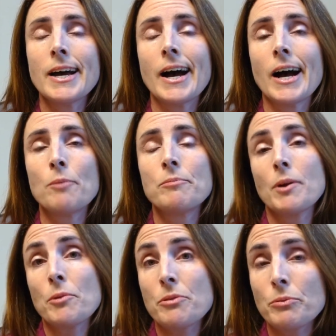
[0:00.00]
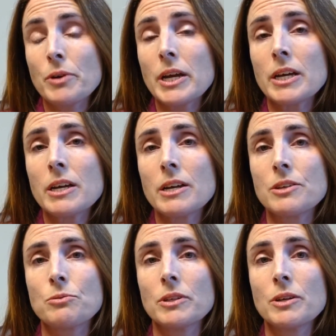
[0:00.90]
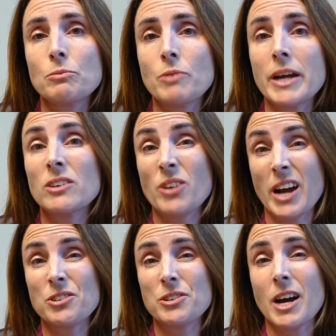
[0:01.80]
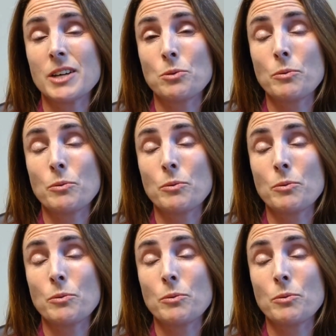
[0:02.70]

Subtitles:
Number three is really regular exercise.